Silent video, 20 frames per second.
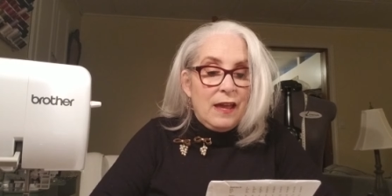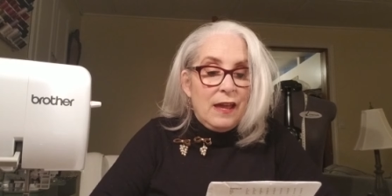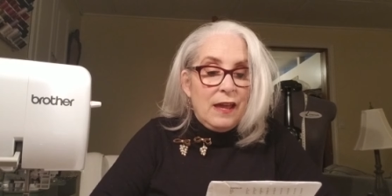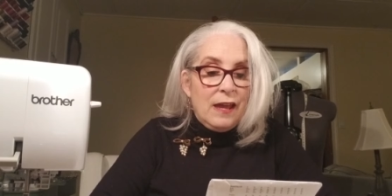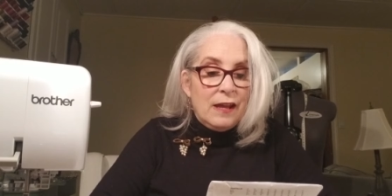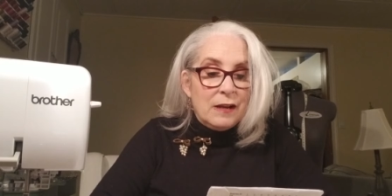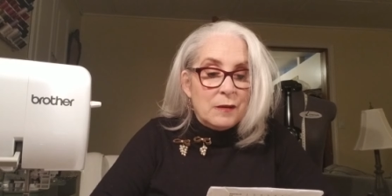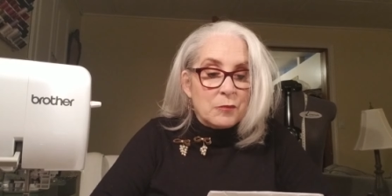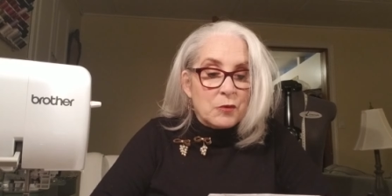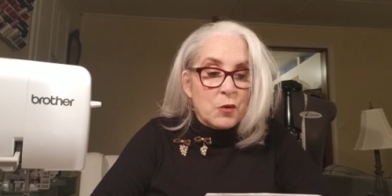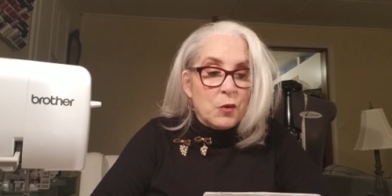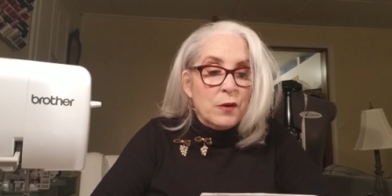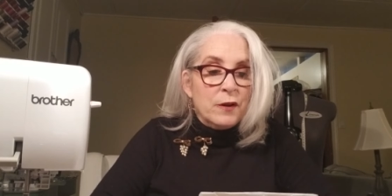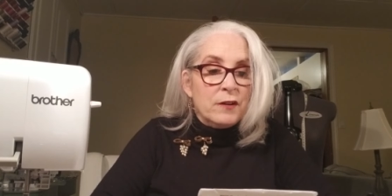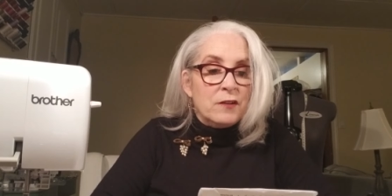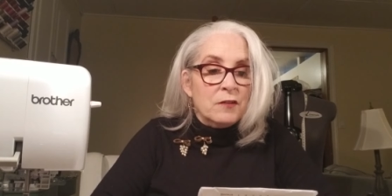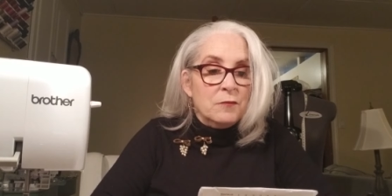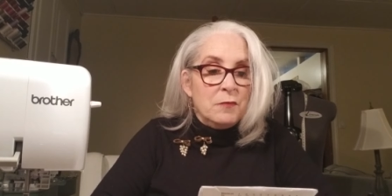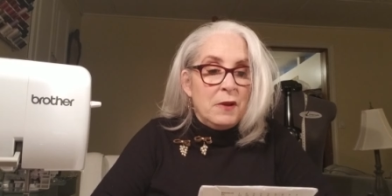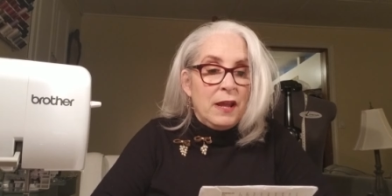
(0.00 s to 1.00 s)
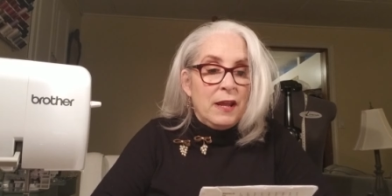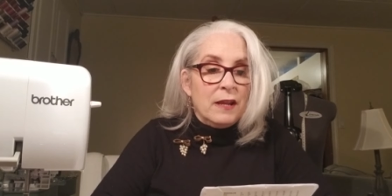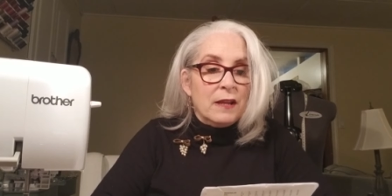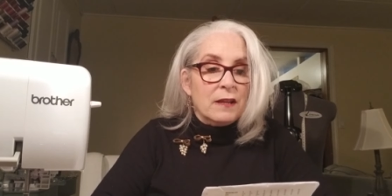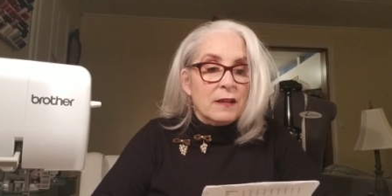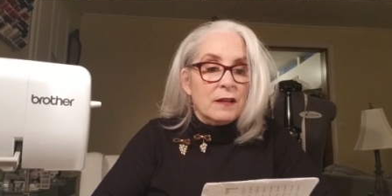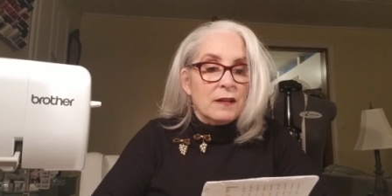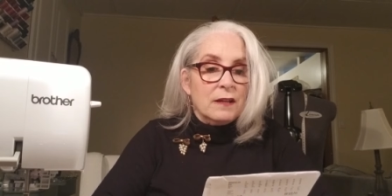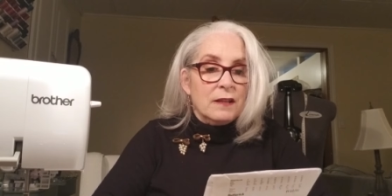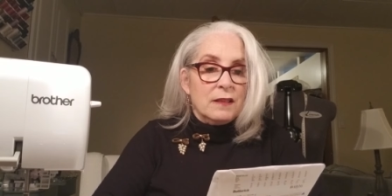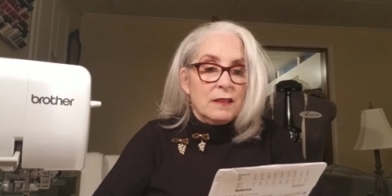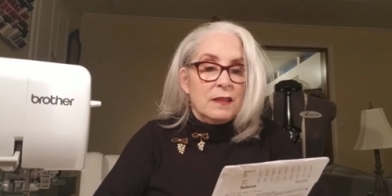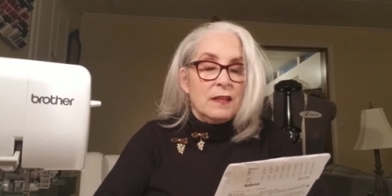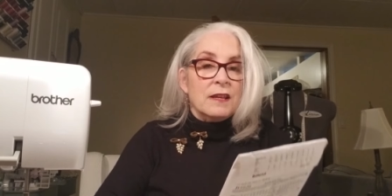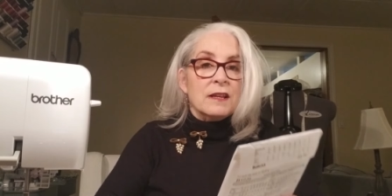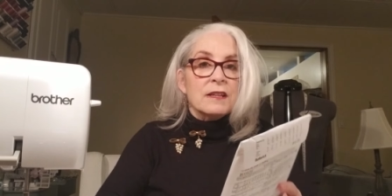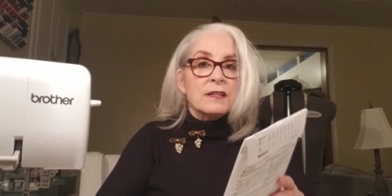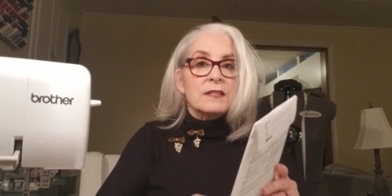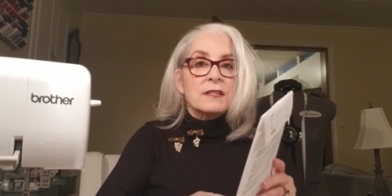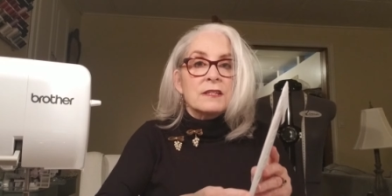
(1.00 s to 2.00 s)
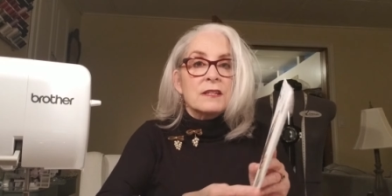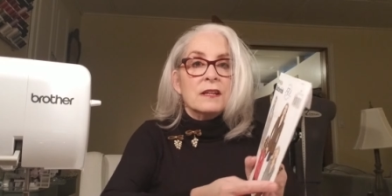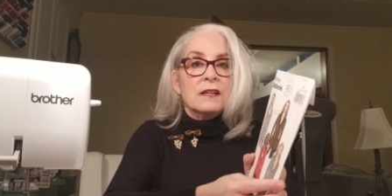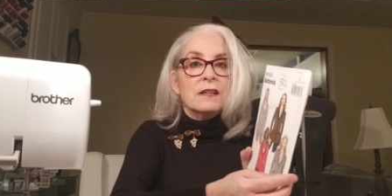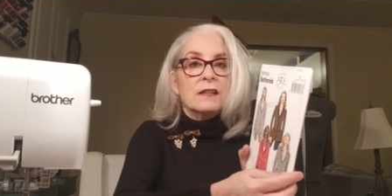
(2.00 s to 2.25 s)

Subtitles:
And I'm going to make this.